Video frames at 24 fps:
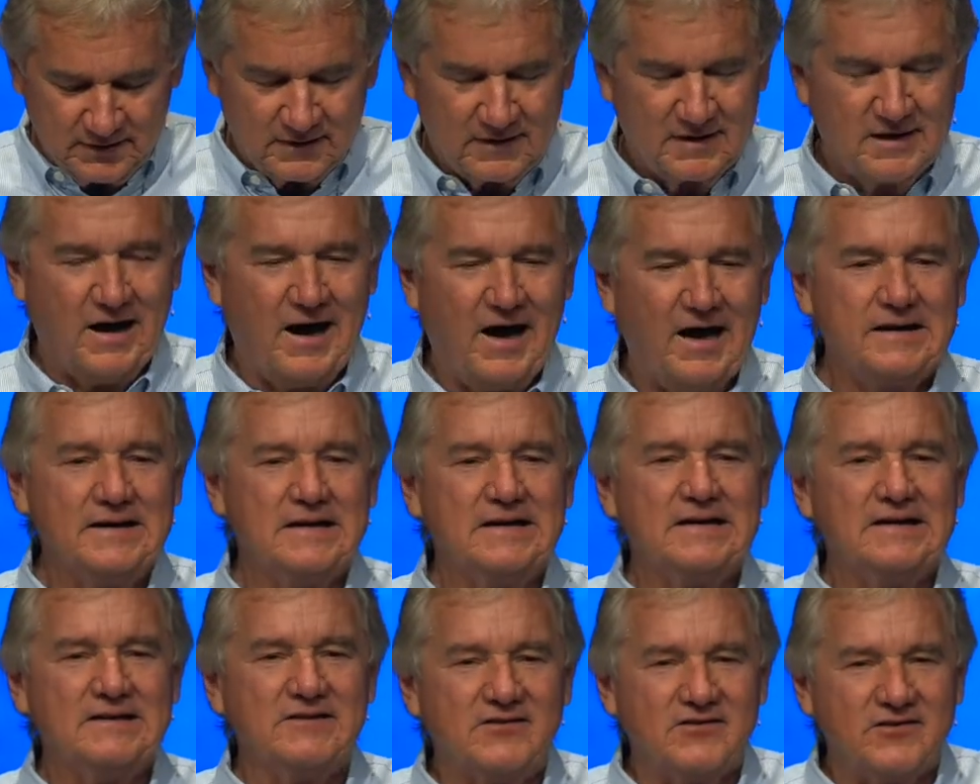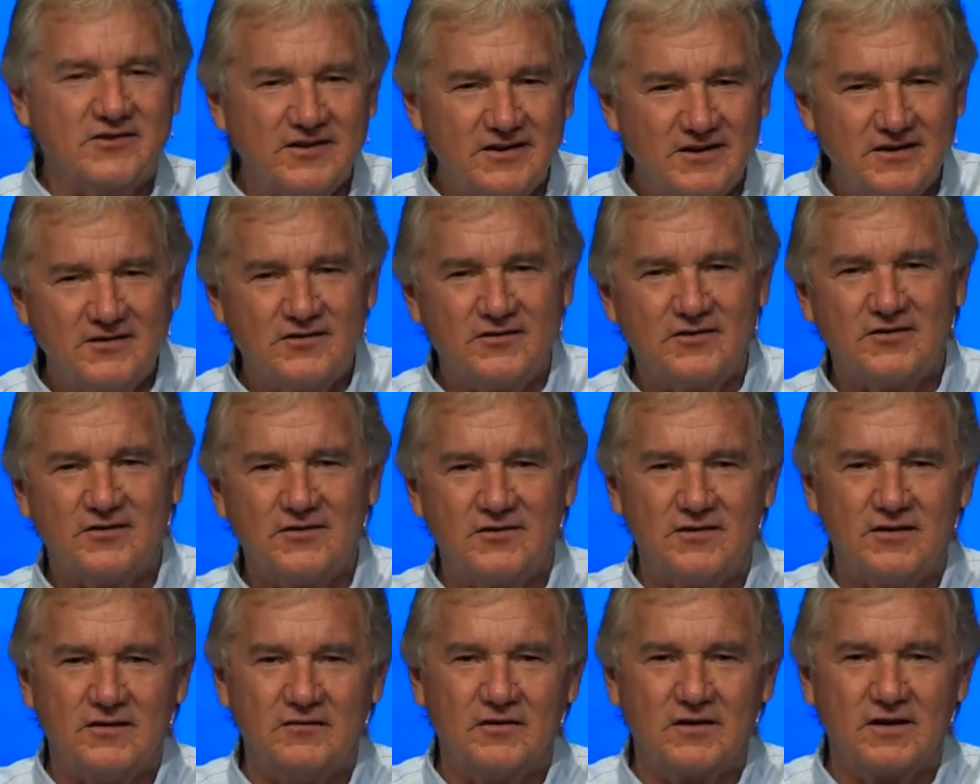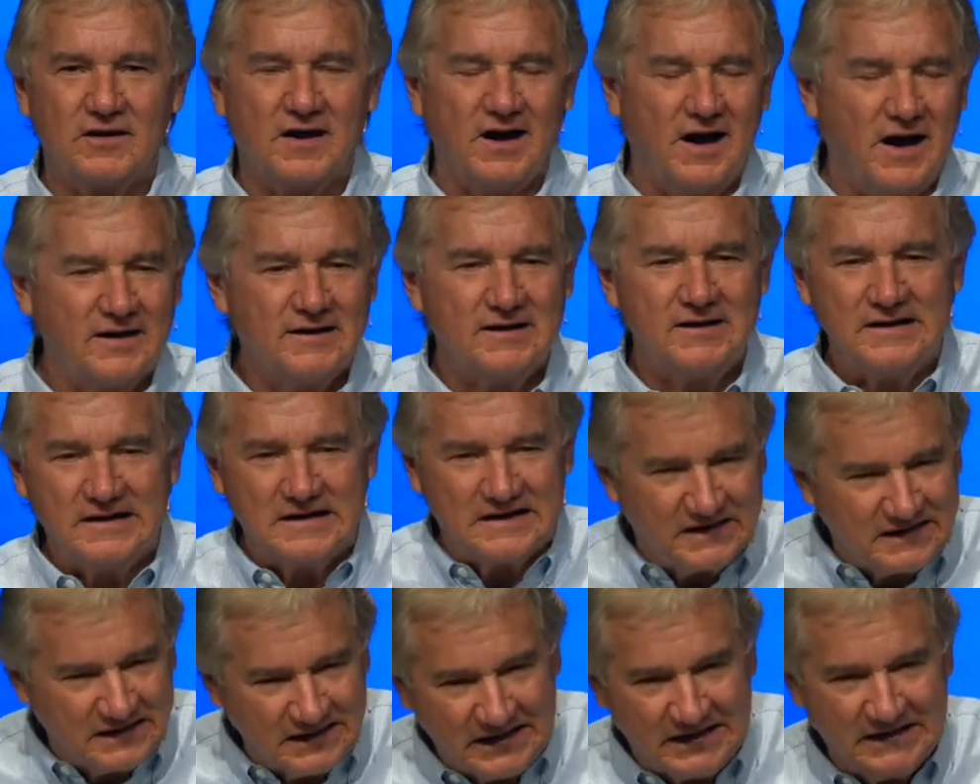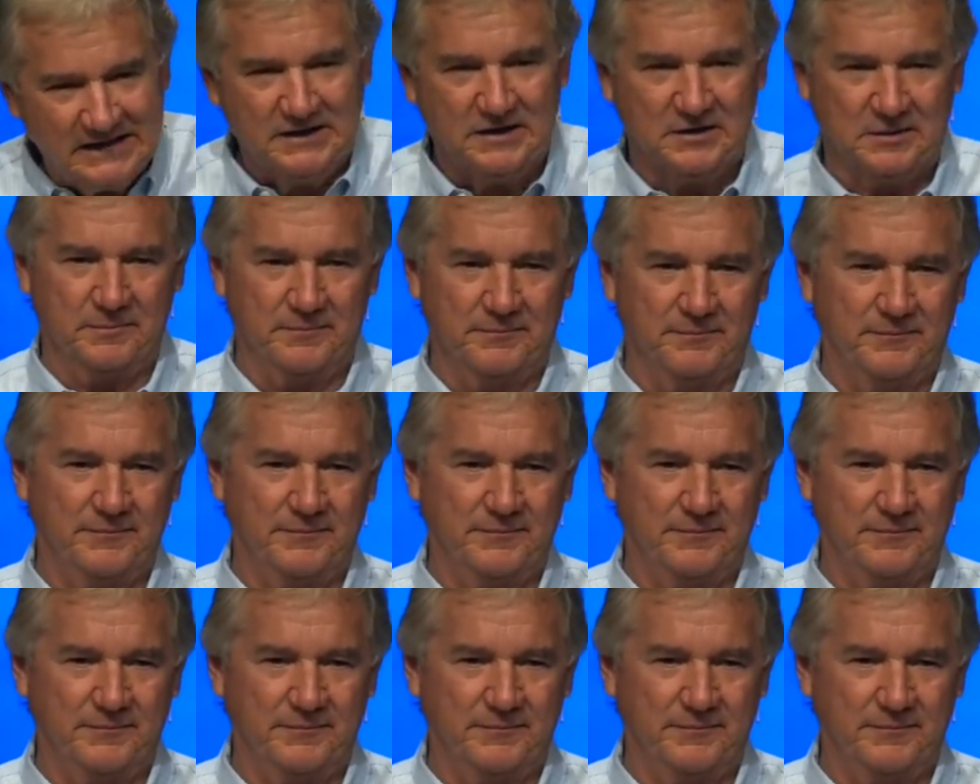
godly citizens of a godly kingdom.